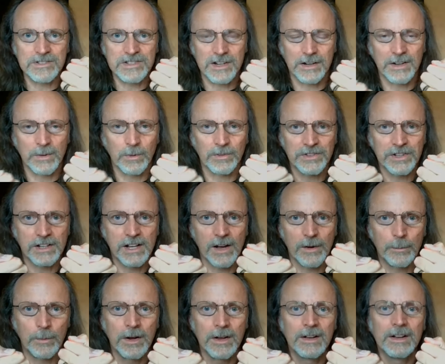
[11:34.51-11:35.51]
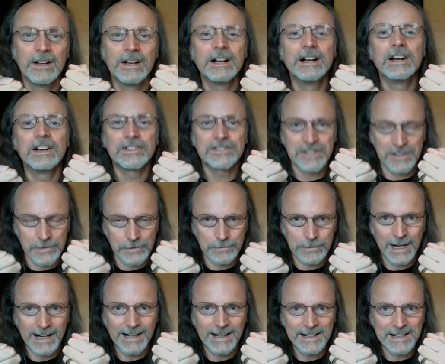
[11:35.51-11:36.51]
So, you want to go to the
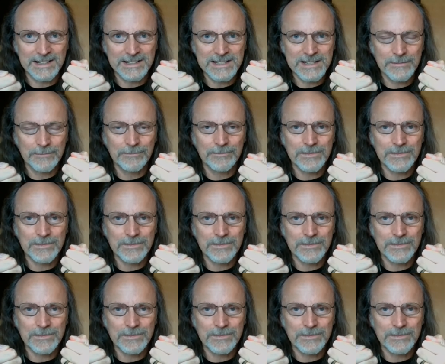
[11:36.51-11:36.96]
right.